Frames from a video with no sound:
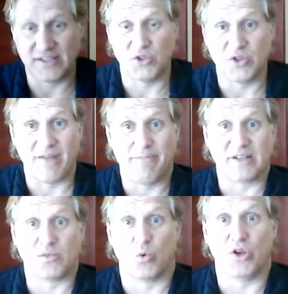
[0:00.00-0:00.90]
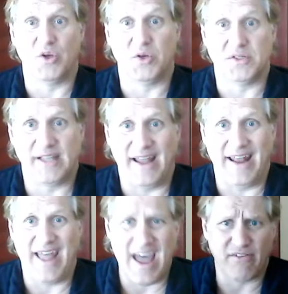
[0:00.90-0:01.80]
draft picks weren't used, and
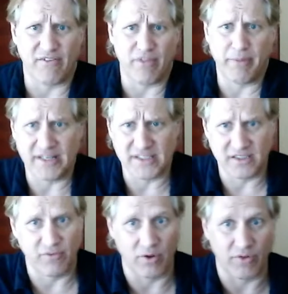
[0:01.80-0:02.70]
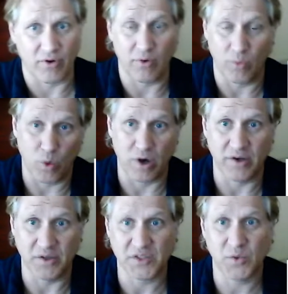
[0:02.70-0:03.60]
half of the picks in the 4th round weren't
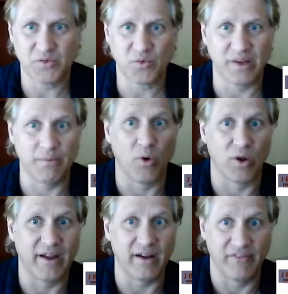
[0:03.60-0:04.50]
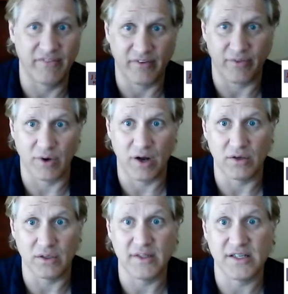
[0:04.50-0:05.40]
used. So it was really more like a 5th
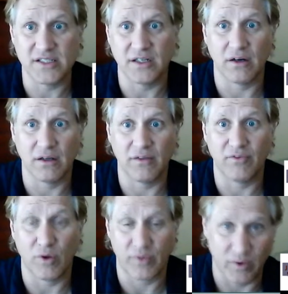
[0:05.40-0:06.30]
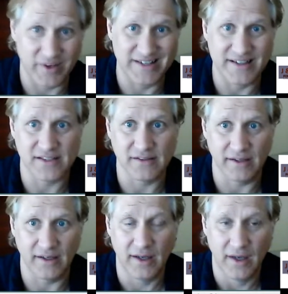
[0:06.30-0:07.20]
round this year in the 4th round in this
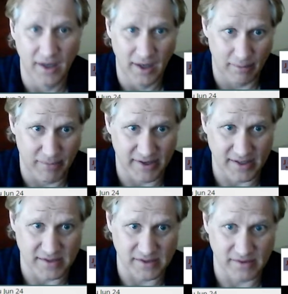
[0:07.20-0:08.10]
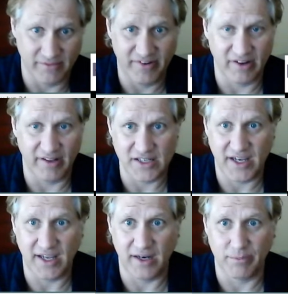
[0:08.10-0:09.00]
league, because fairly
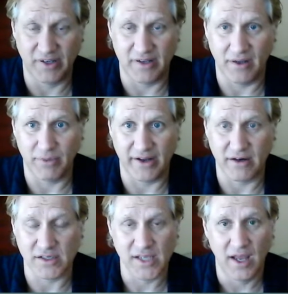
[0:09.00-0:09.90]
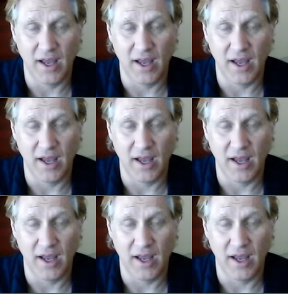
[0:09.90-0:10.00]
educated players